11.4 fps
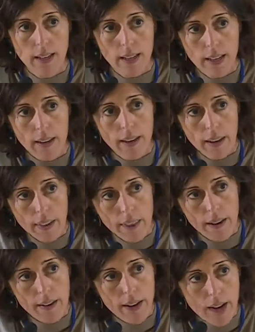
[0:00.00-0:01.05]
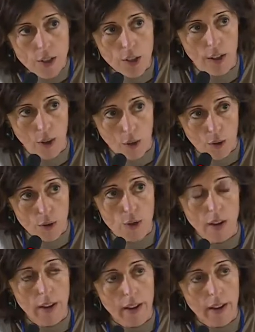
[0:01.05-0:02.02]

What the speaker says: in their national laws